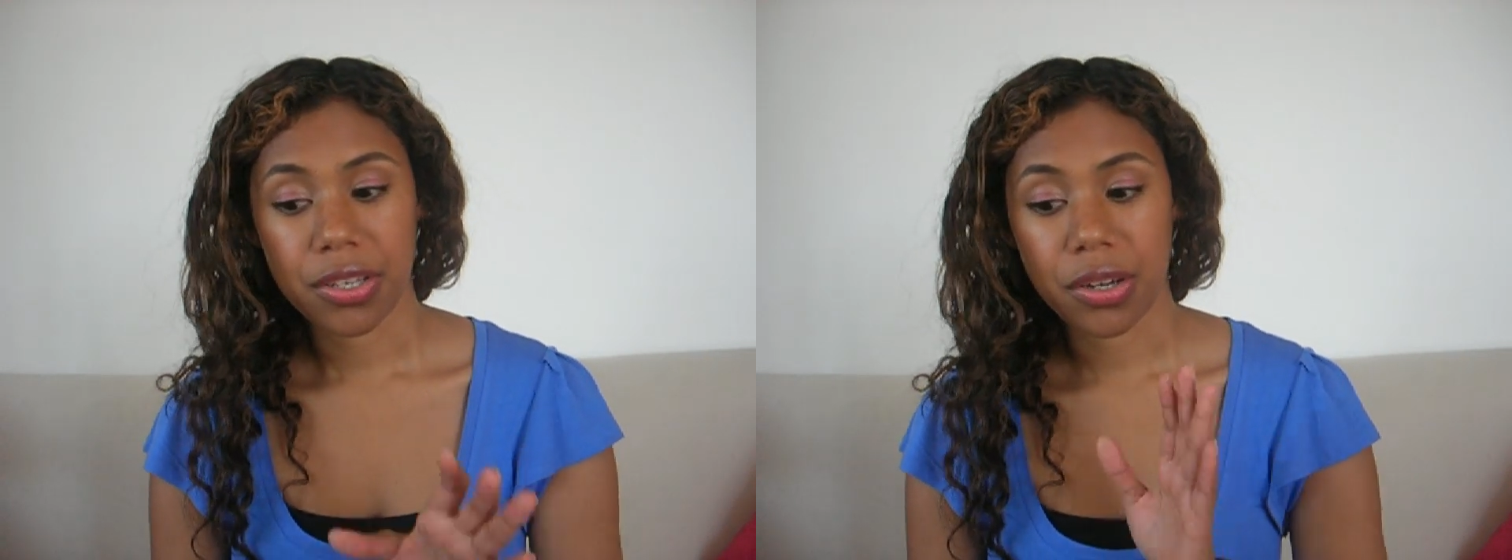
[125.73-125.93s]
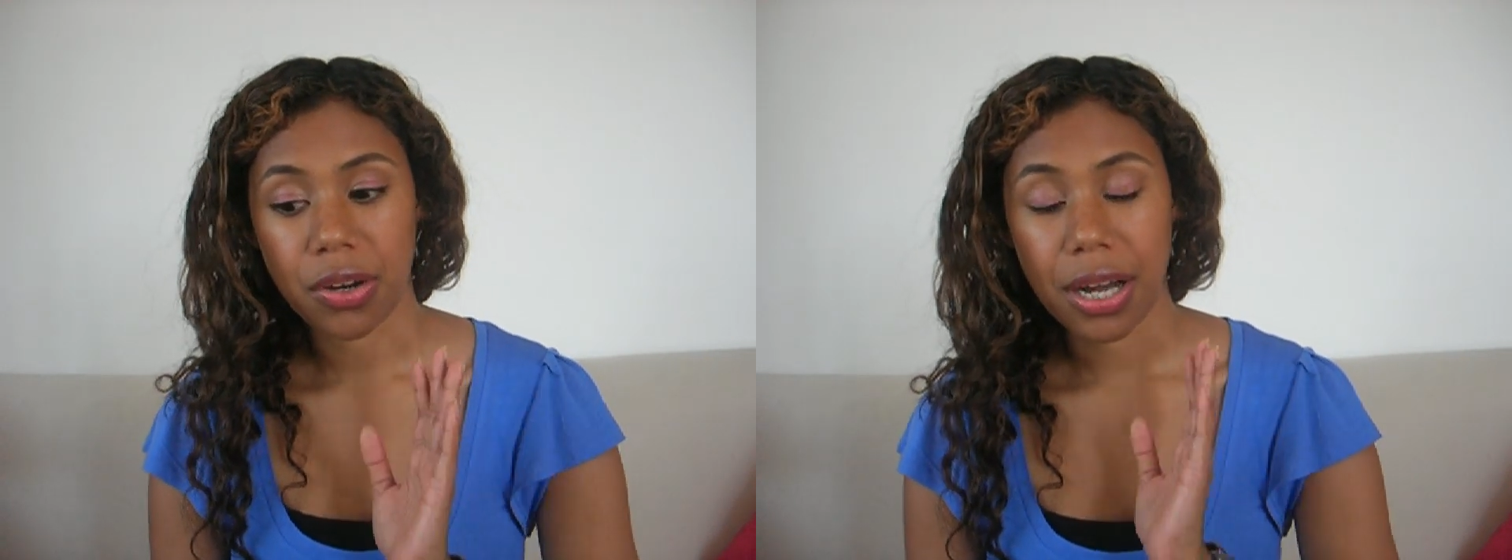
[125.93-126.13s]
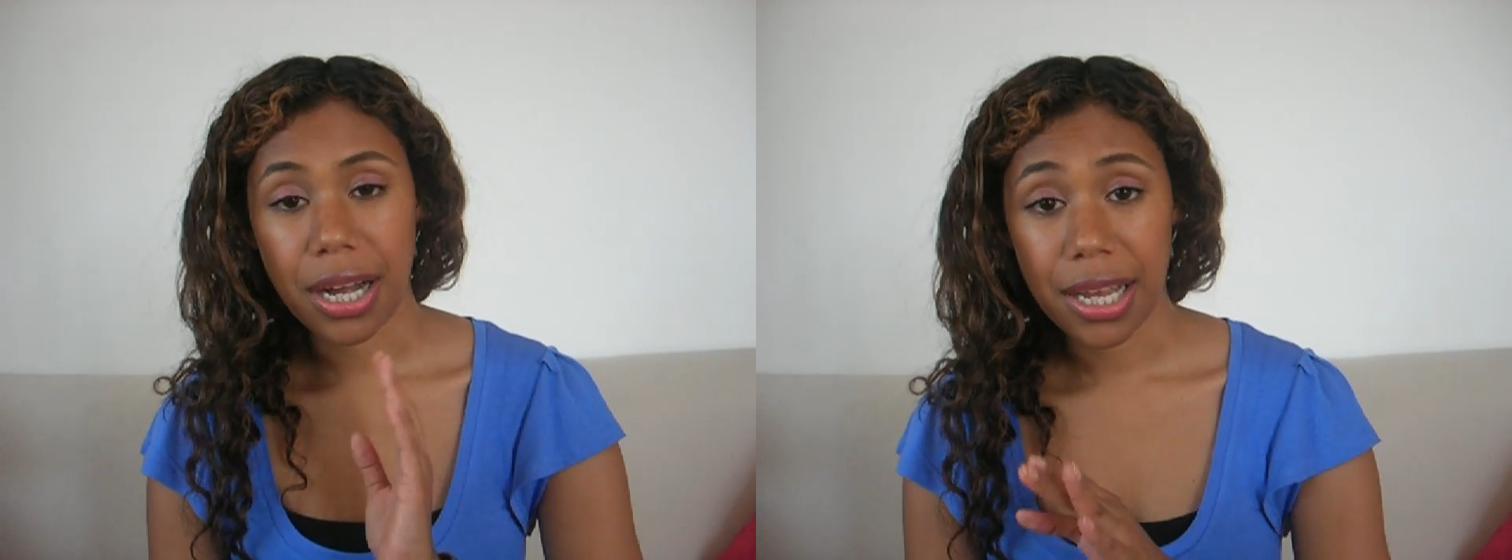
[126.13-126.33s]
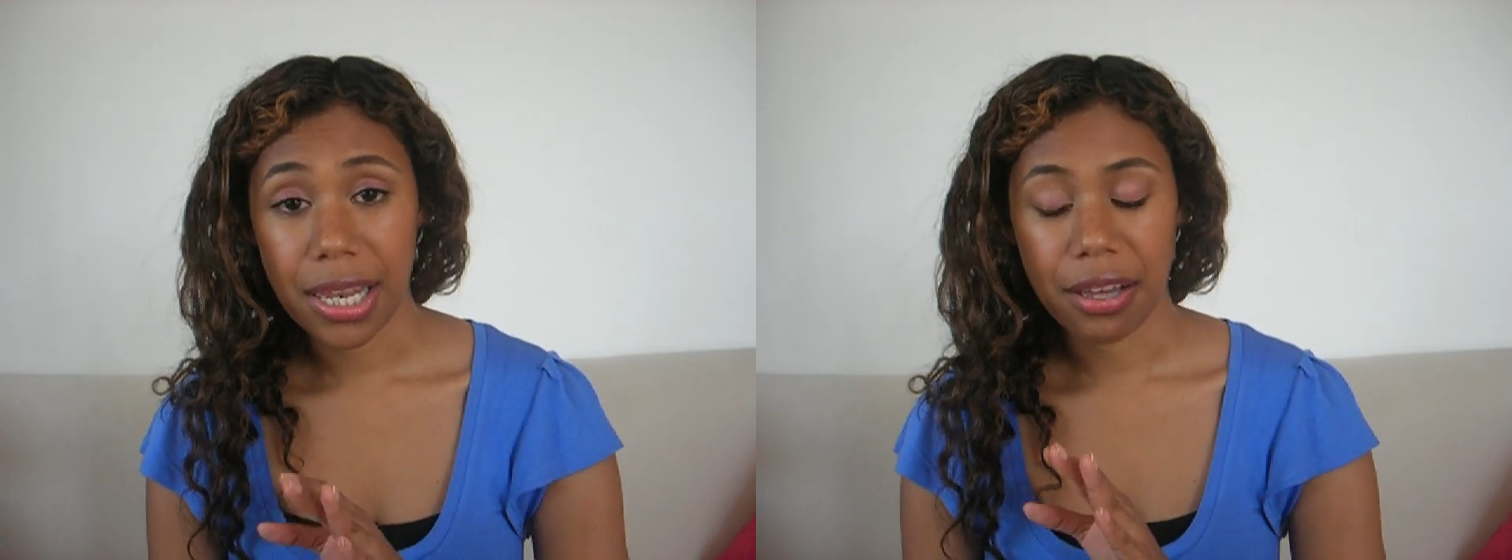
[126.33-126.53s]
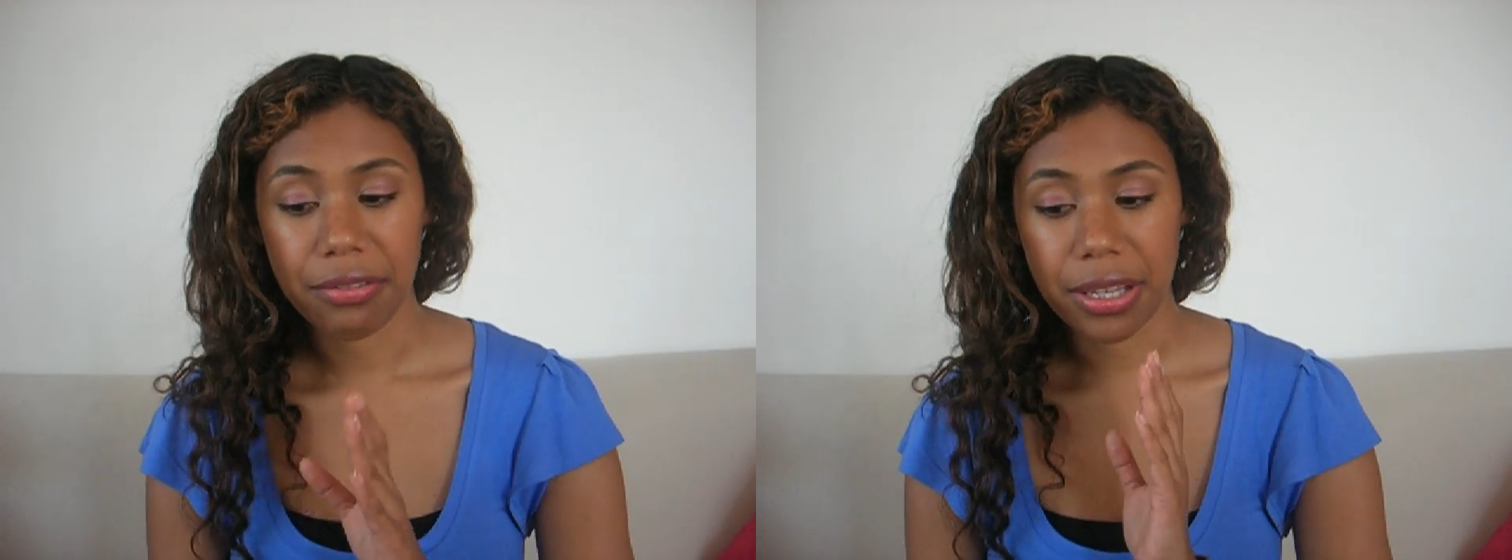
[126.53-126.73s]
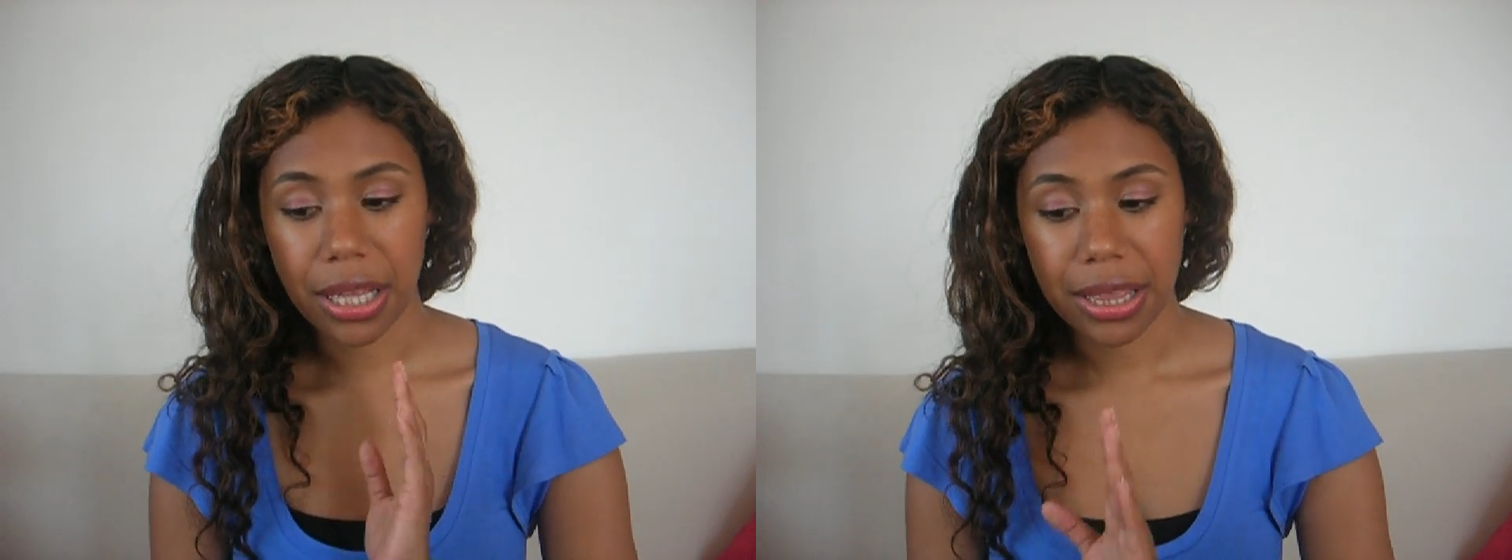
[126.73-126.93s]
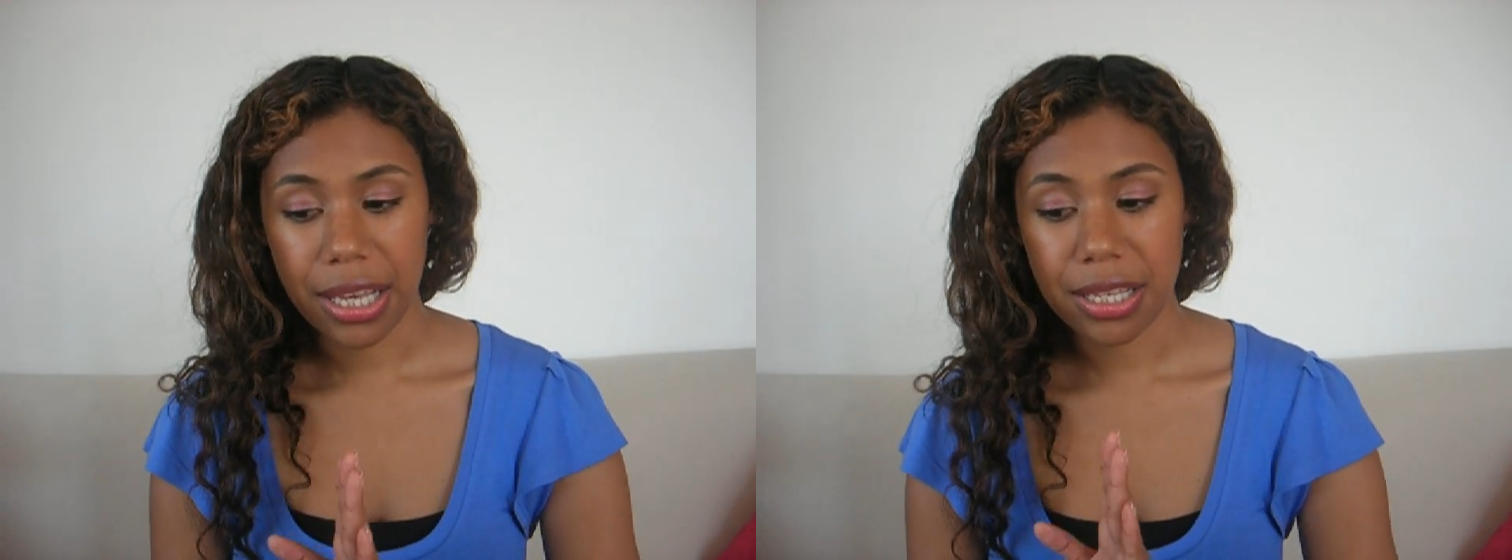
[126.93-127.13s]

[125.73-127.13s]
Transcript: So I love that.